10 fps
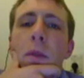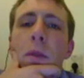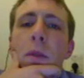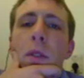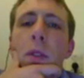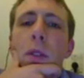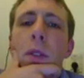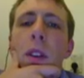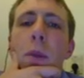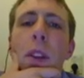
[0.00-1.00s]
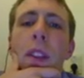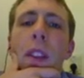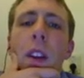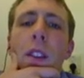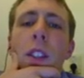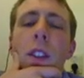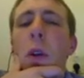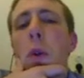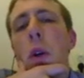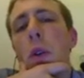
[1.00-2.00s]
Also not with
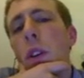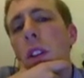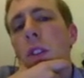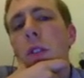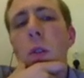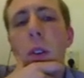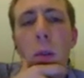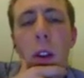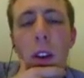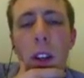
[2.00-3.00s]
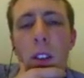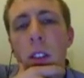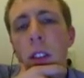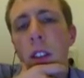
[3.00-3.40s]
Jacoco or the Sonar plugins.